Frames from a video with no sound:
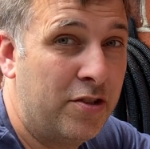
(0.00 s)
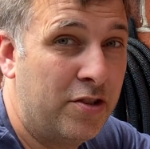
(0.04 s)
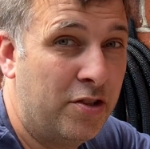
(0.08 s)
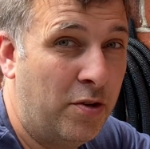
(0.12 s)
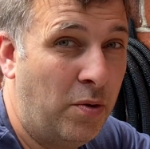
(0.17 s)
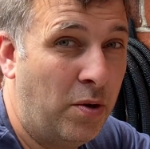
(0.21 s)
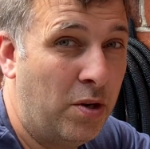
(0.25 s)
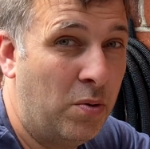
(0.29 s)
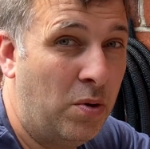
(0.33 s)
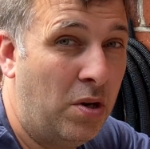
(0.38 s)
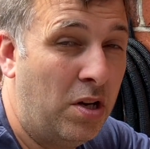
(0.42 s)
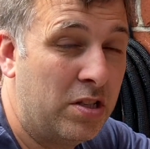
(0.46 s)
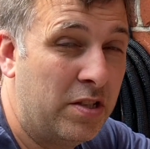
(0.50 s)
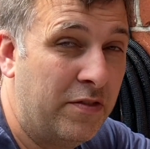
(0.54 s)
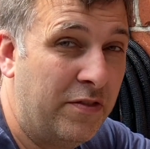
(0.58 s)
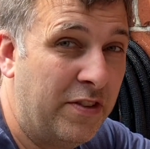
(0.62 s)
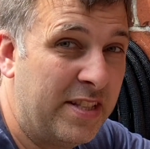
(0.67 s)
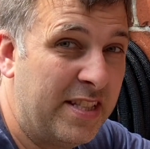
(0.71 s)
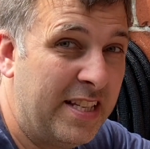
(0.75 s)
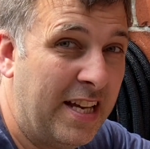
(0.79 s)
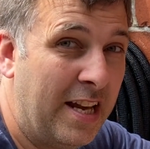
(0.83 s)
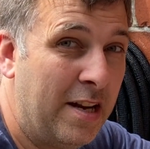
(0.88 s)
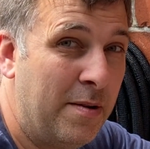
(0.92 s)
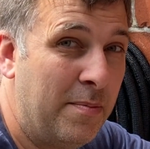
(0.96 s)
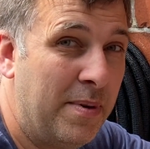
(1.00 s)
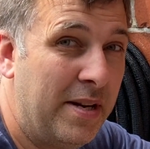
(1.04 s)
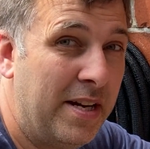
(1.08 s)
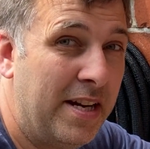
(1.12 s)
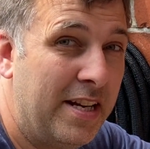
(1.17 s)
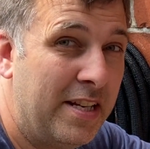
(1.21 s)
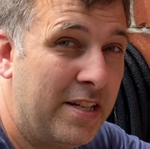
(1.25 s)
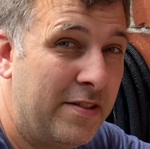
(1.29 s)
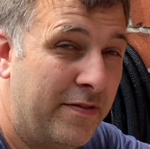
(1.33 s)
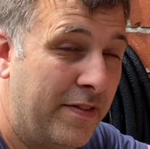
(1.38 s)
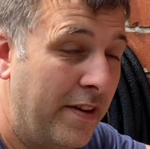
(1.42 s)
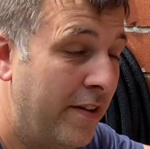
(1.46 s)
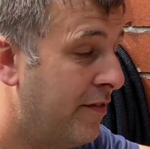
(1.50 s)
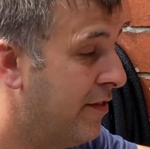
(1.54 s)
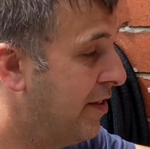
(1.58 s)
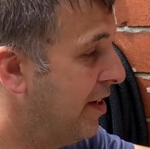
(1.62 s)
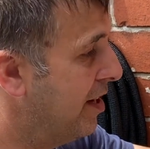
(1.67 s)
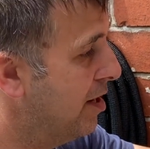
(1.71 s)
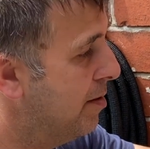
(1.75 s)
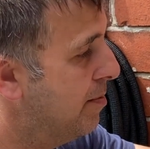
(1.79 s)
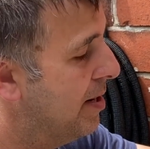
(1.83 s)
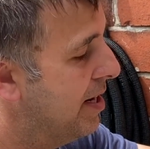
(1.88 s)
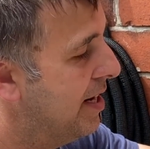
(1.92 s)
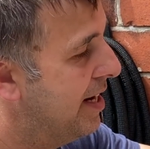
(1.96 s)
So do you want to water for 10 minutes,
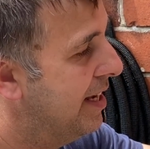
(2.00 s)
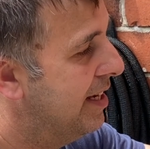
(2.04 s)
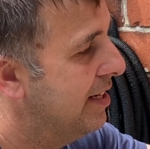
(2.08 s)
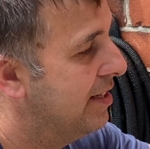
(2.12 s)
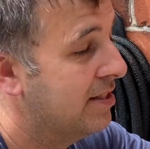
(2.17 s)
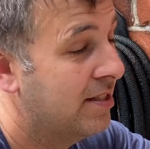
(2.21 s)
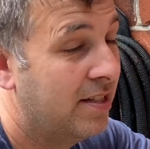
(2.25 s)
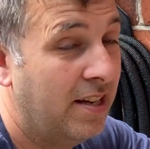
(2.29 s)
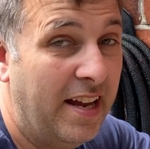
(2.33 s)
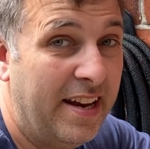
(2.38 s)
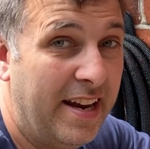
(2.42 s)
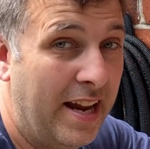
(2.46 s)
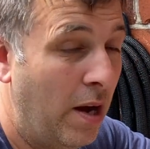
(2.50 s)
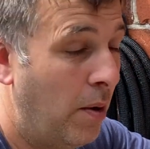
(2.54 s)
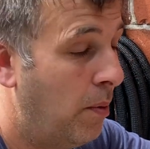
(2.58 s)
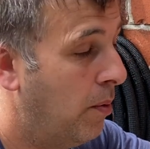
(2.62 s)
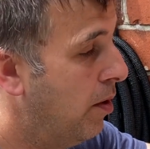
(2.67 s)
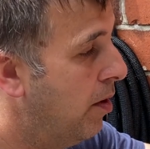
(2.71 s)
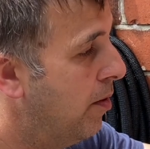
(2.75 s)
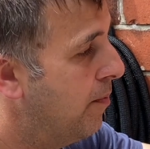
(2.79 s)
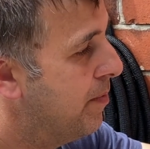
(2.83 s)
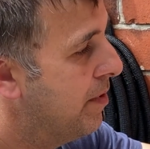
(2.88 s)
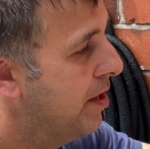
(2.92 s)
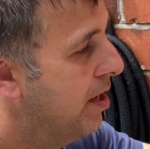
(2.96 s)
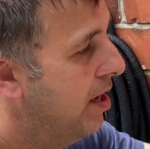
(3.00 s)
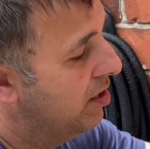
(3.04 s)
15 minutes, an hour,